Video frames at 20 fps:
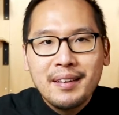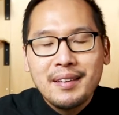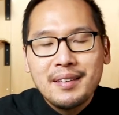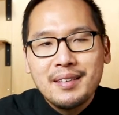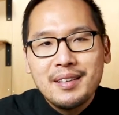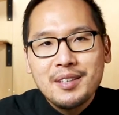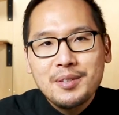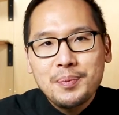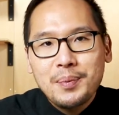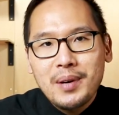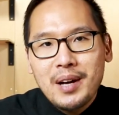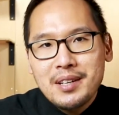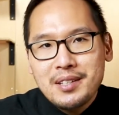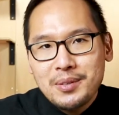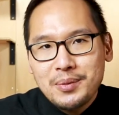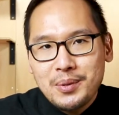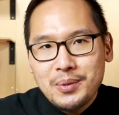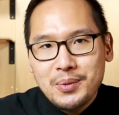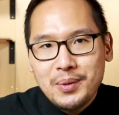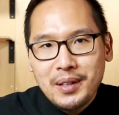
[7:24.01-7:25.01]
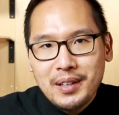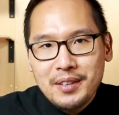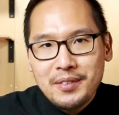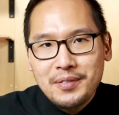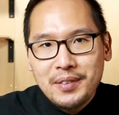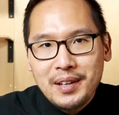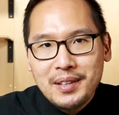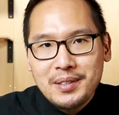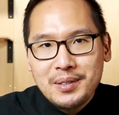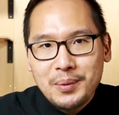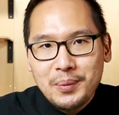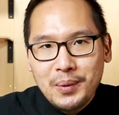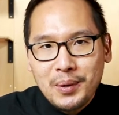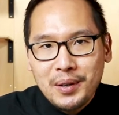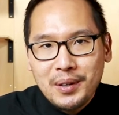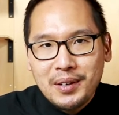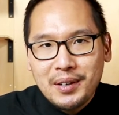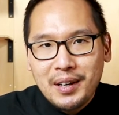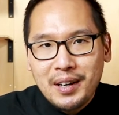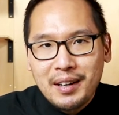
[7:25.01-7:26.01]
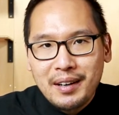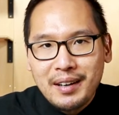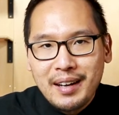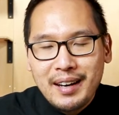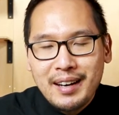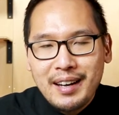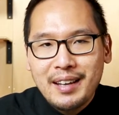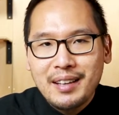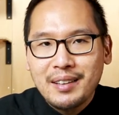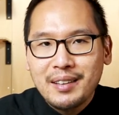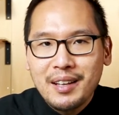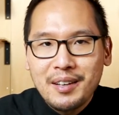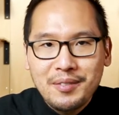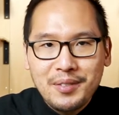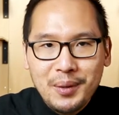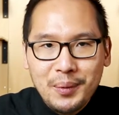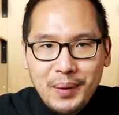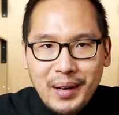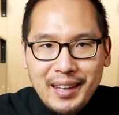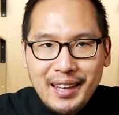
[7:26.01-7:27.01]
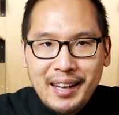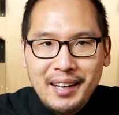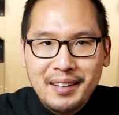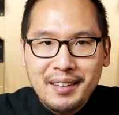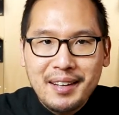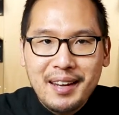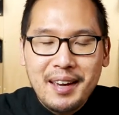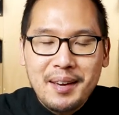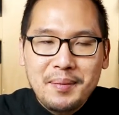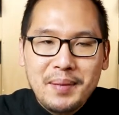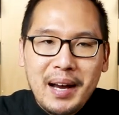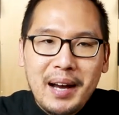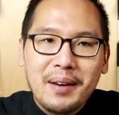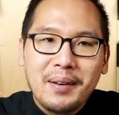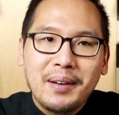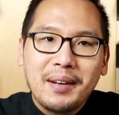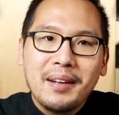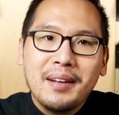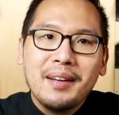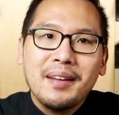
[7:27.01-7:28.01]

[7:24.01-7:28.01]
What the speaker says: This project was really fun to work on, and I loved the way that it came out.